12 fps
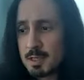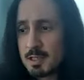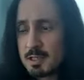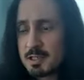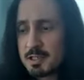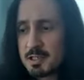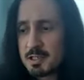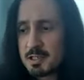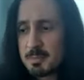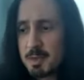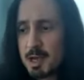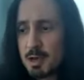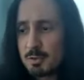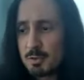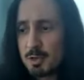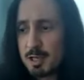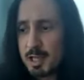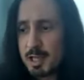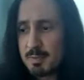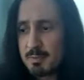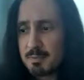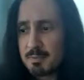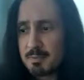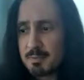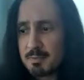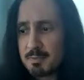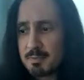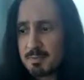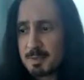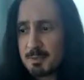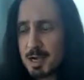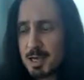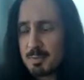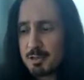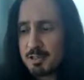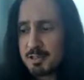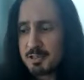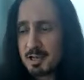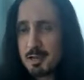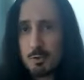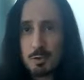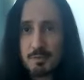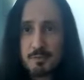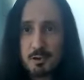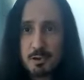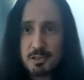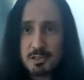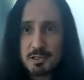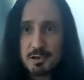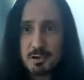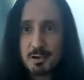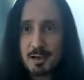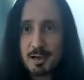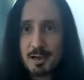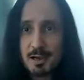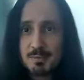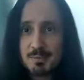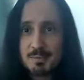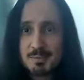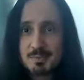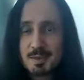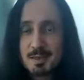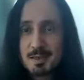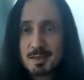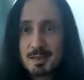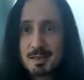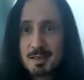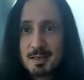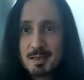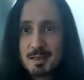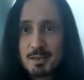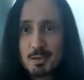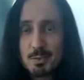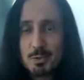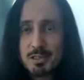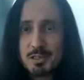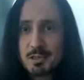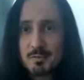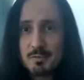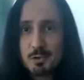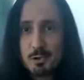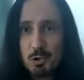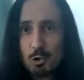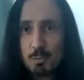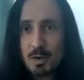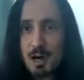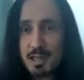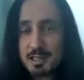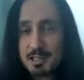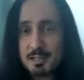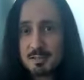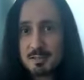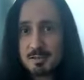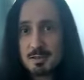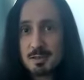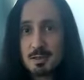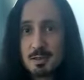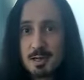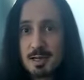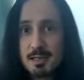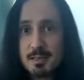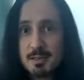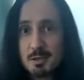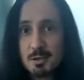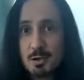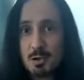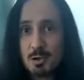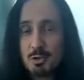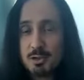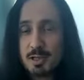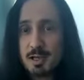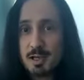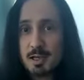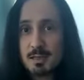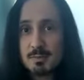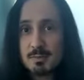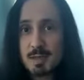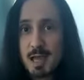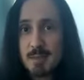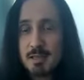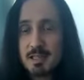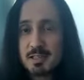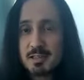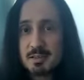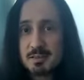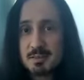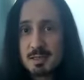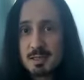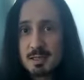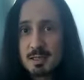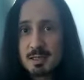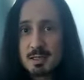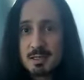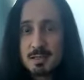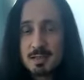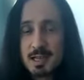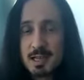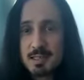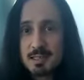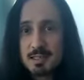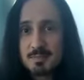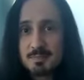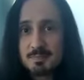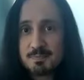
it's about really my prison kind of refers your prison of your own mind and your own habits. So that's